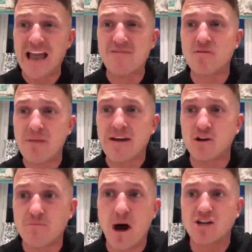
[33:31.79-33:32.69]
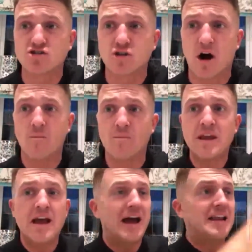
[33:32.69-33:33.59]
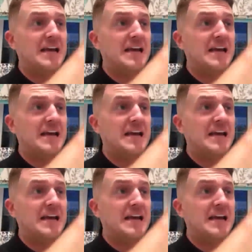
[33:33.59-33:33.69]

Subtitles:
There was 11 men on a murder trial,